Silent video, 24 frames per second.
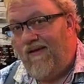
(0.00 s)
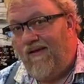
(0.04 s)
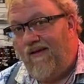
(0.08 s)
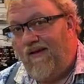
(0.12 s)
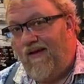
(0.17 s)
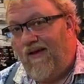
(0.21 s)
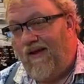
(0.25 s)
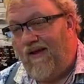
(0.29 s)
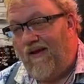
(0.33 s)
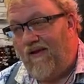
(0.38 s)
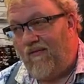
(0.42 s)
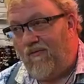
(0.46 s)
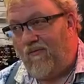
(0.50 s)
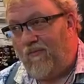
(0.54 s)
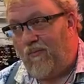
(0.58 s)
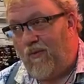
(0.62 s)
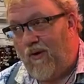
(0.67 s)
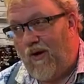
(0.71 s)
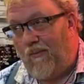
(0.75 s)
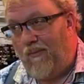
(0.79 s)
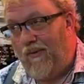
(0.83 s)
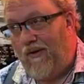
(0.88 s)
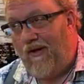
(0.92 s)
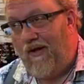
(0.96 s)
And it's
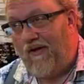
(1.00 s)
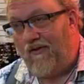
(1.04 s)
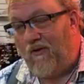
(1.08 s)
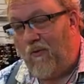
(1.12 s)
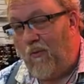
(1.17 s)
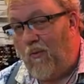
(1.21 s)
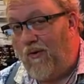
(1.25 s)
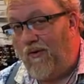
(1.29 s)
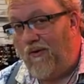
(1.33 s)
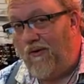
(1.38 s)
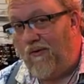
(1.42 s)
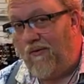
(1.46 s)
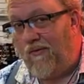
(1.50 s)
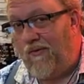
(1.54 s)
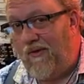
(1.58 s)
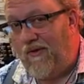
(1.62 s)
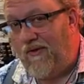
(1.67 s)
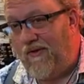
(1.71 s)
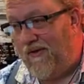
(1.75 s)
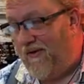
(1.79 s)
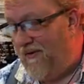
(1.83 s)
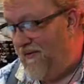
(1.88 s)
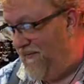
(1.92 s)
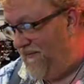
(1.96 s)
probably not the one you're
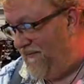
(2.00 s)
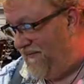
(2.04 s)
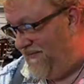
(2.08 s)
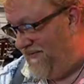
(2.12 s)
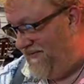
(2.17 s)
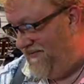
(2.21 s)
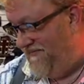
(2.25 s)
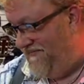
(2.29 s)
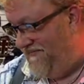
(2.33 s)
thinking of.